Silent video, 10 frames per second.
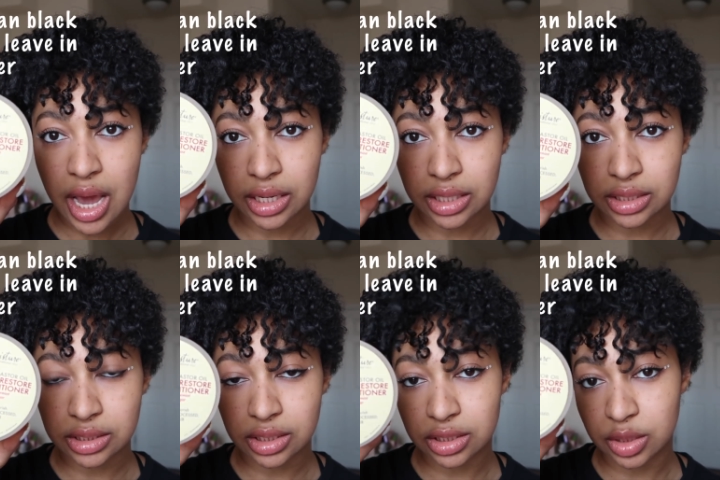and it
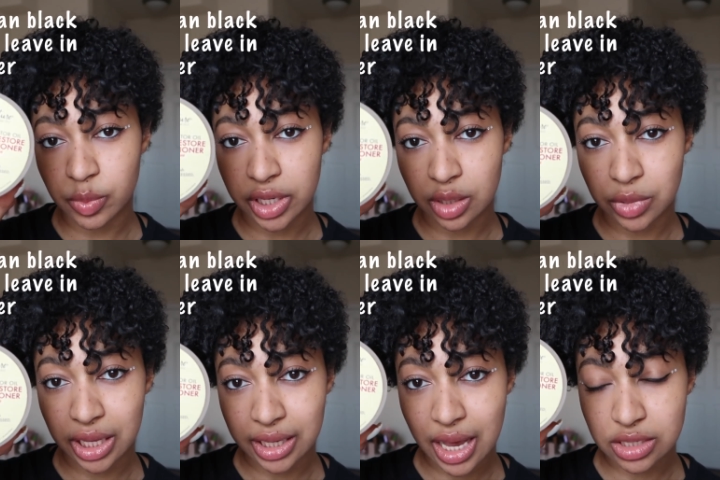is the Jamaican
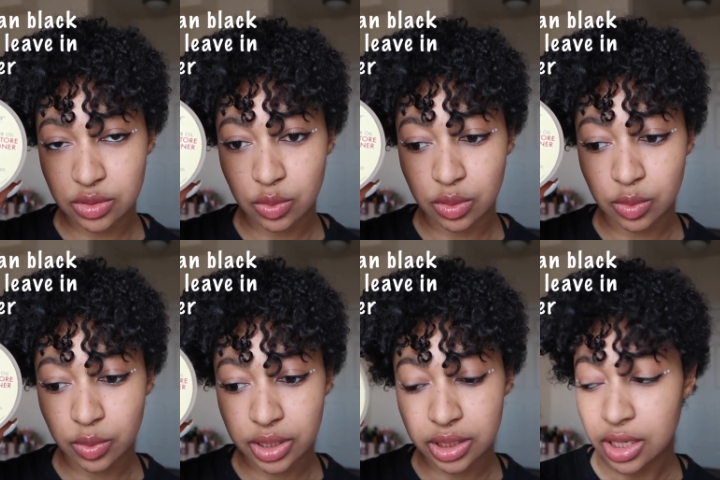Black Castor Oil
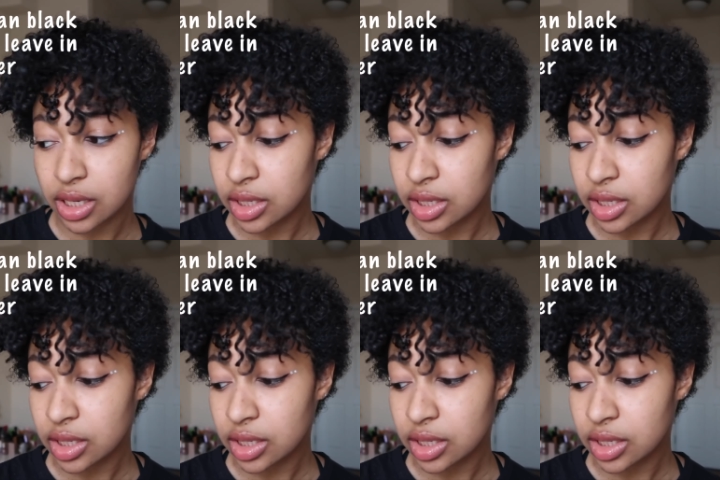one,